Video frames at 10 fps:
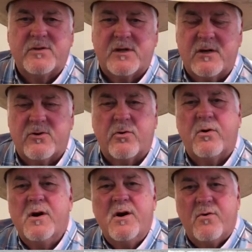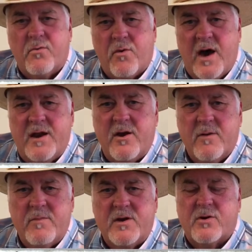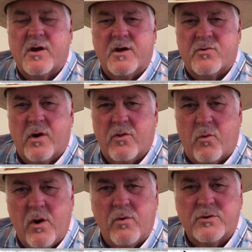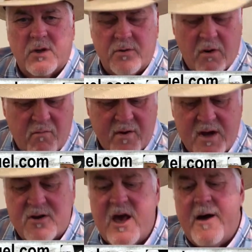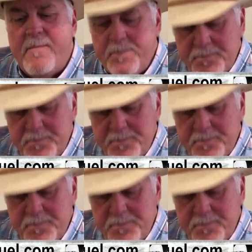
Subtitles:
Central, right here at Mission Country on the Road. So don't forget that.